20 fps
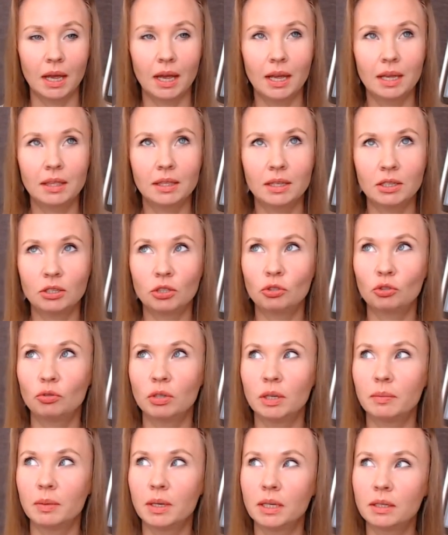and this
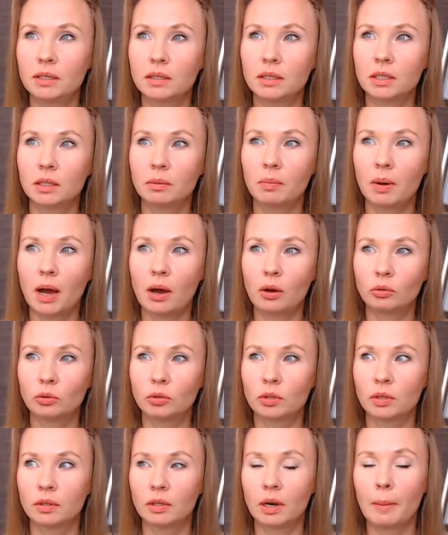stream isn't
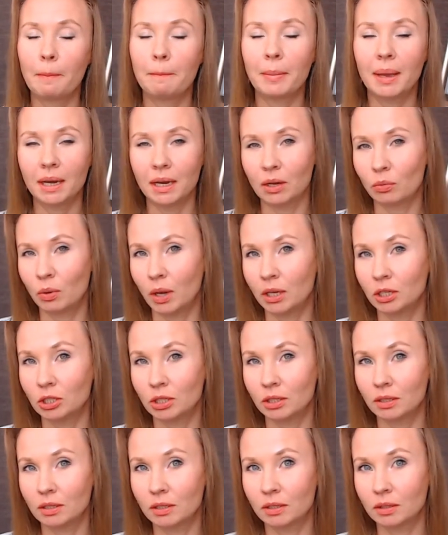about there are many
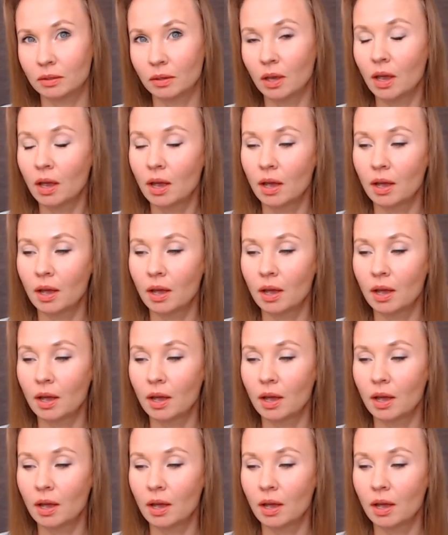questions